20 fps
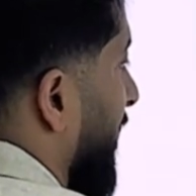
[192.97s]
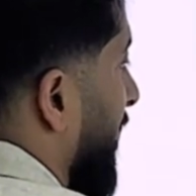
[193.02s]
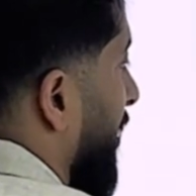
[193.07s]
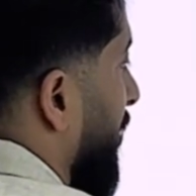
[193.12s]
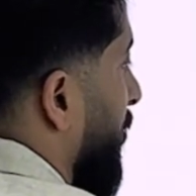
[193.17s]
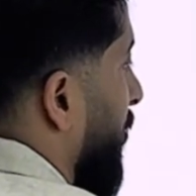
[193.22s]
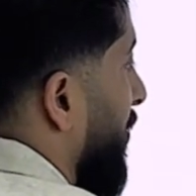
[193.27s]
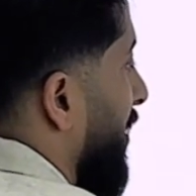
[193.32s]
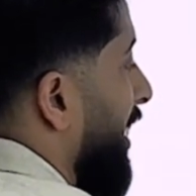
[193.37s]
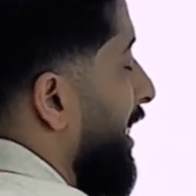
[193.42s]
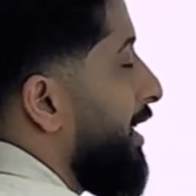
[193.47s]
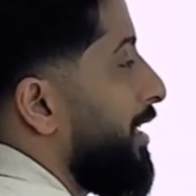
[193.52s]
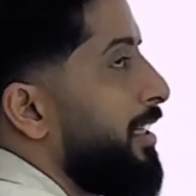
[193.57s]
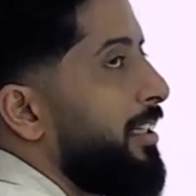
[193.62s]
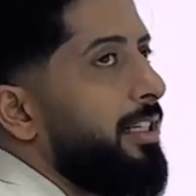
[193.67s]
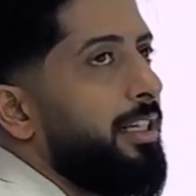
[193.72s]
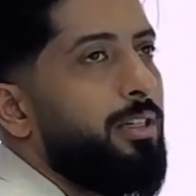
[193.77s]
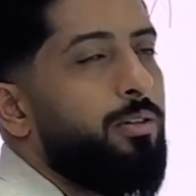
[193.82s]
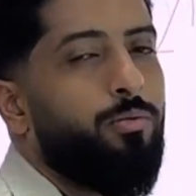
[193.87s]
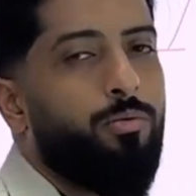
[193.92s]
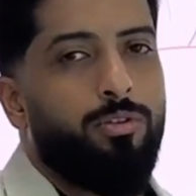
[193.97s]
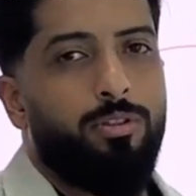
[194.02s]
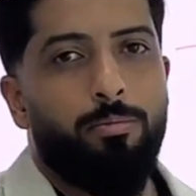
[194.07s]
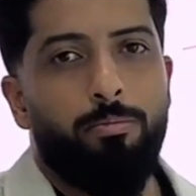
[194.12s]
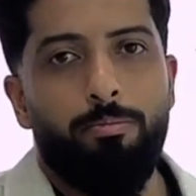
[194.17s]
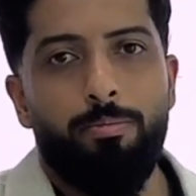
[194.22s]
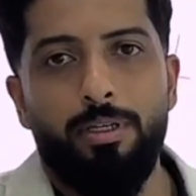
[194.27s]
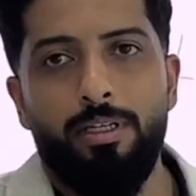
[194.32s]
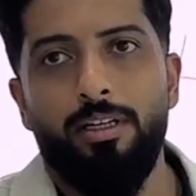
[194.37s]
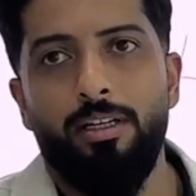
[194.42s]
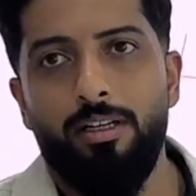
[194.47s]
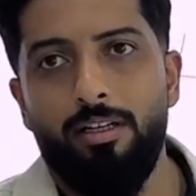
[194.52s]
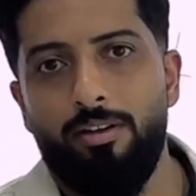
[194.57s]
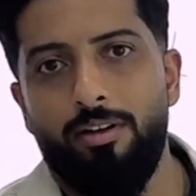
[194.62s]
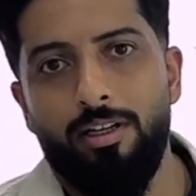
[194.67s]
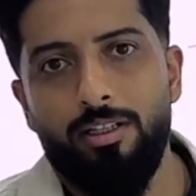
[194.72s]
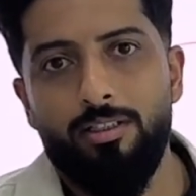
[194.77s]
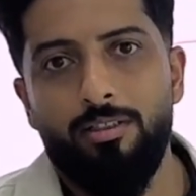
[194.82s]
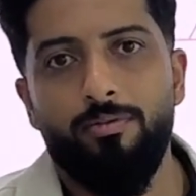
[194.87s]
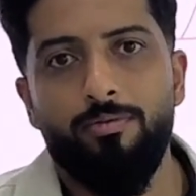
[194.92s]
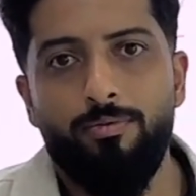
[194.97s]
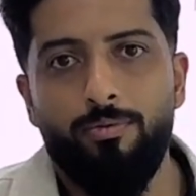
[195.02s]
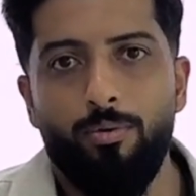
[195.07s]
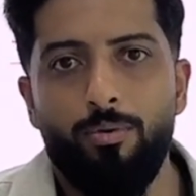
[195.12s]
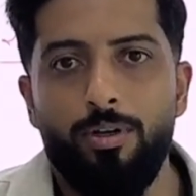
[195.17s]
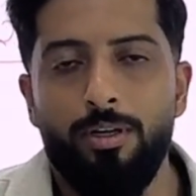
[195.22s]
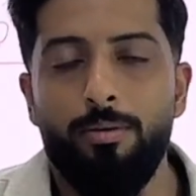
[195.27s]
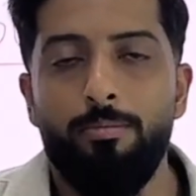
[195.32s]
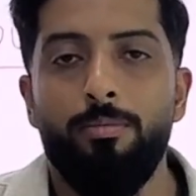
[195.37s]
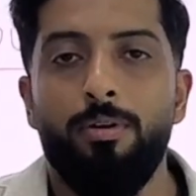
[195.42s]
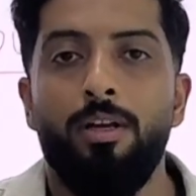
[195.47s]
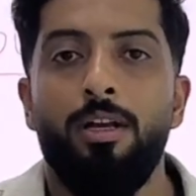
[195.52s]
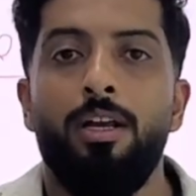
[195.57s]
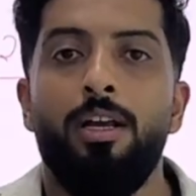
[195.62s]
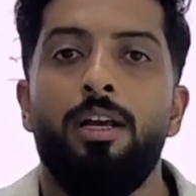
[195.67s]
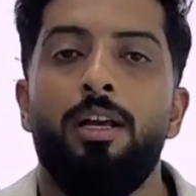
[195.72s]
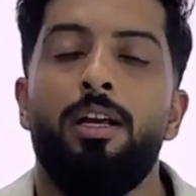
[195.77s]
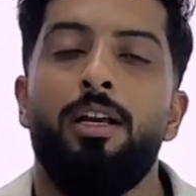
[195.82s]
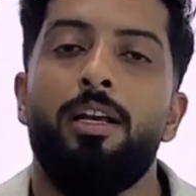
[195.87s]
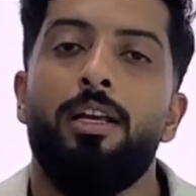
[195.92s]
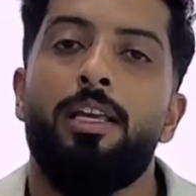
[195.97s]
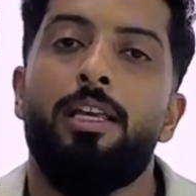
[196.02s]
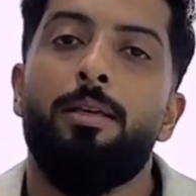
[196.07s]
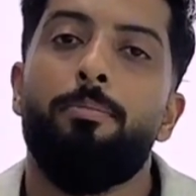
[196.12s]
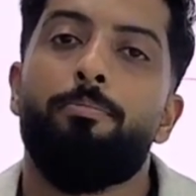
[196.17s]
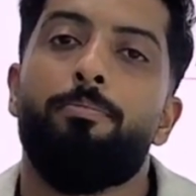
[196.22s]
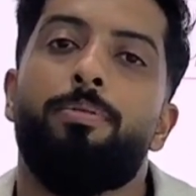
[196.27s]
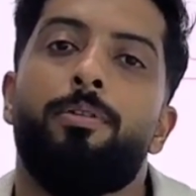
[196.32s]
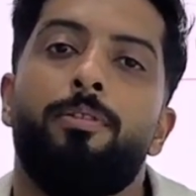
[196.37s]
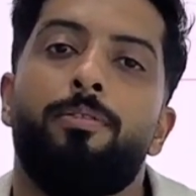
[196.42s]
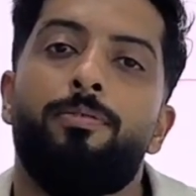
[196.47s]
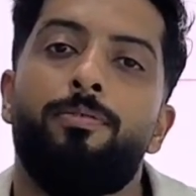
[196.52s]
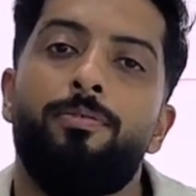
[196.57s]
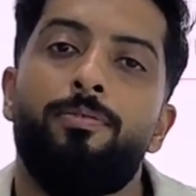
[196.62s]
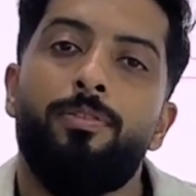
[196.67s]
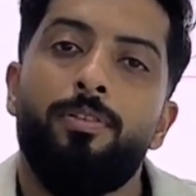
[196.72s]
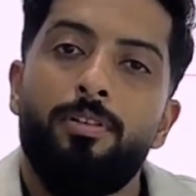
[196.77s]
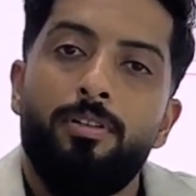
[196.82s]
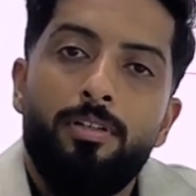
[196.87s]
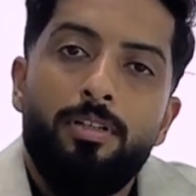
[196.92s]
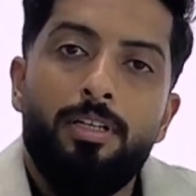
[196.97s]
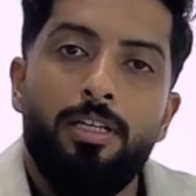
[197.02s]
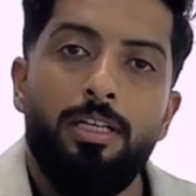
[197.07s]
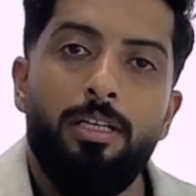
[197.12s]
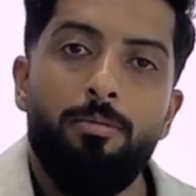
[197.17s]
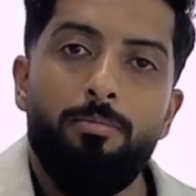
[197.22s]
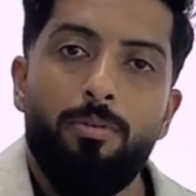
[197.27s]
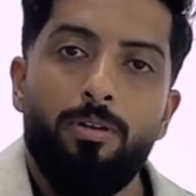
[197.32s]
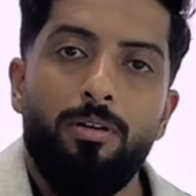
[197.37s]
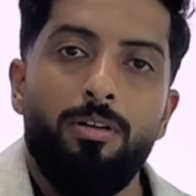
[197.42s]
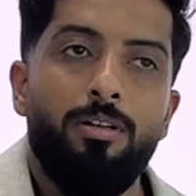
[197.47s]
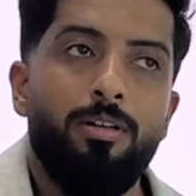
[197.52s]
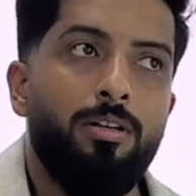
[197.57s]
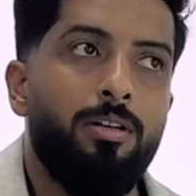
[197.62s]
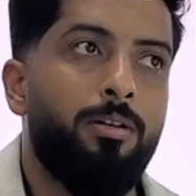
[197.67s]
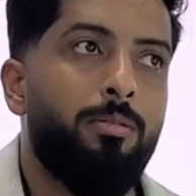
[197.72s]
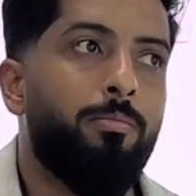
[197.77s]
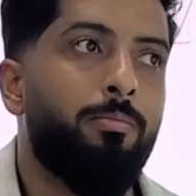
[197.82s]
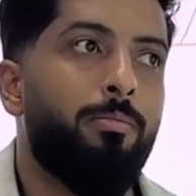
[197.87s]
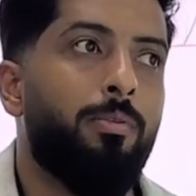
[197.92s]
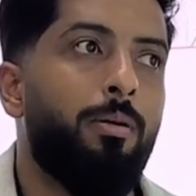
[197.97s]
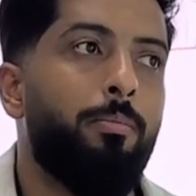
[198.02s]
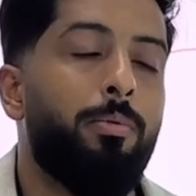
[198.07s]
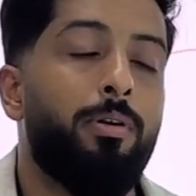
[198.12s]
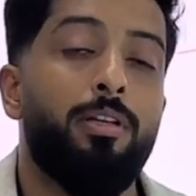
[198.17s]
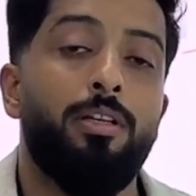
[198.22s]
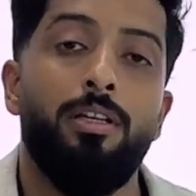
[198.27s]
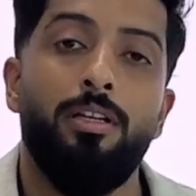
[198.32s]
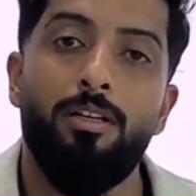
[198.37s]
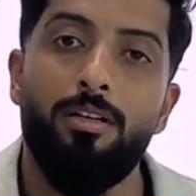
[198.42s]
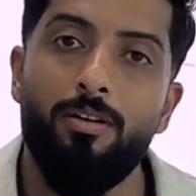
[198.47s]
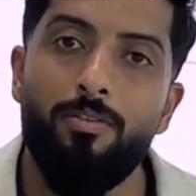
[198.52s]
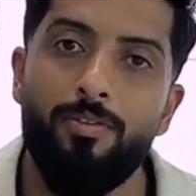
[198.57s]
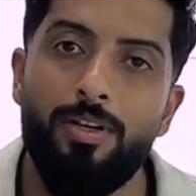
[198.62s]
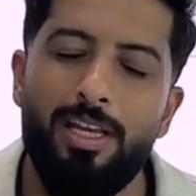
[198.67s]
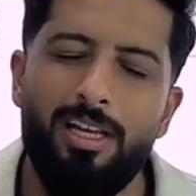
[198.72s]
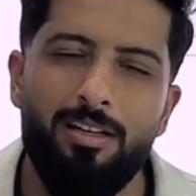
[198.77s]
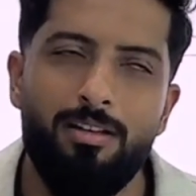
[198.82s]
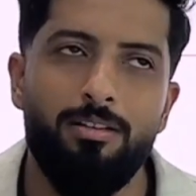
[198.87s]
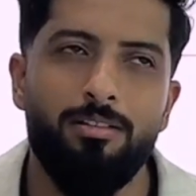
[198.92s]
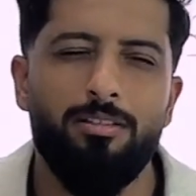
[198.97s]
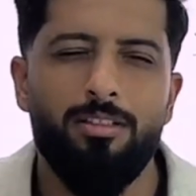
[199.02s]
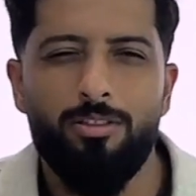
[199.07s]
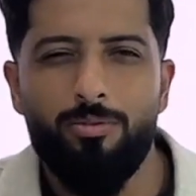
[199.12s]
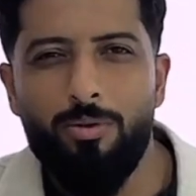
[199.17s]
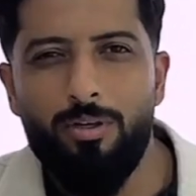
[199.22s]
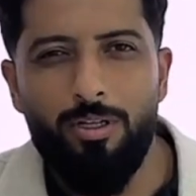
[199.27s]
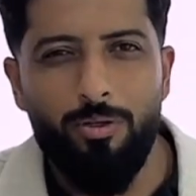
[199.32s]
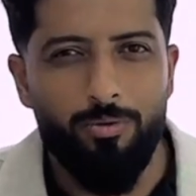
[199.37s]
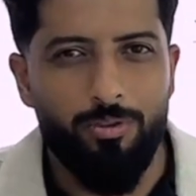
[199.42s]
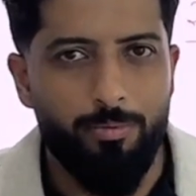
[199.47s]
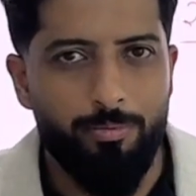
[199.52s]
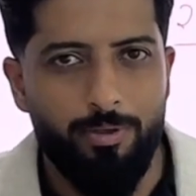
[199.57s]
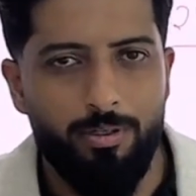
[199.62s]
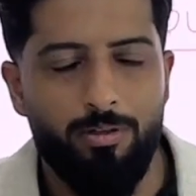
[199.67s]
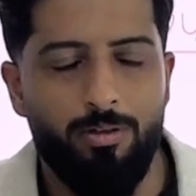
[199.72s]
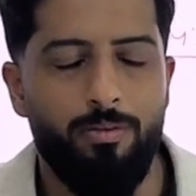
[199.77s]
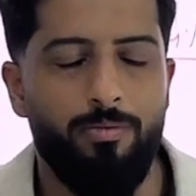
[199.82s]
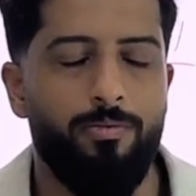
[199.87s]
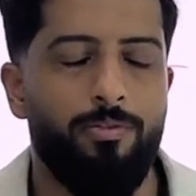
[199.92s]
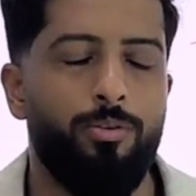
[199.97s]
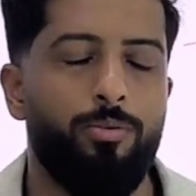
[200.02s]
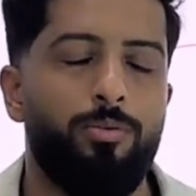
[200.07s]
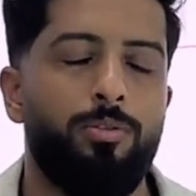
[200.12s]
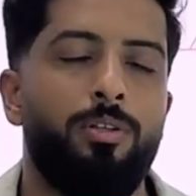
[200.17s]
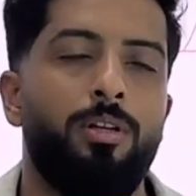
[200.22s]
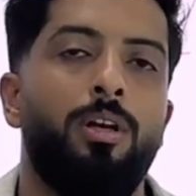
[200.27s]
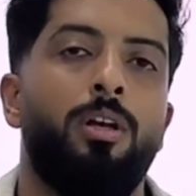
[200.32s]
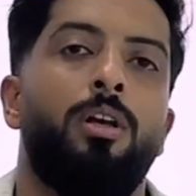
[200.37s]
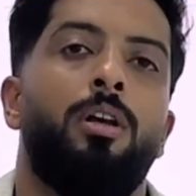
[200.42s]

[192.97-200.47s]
So 90-10 was a bit aggressive for him. He preferred EMAR, but he loved Acres as well. He was a bit confused.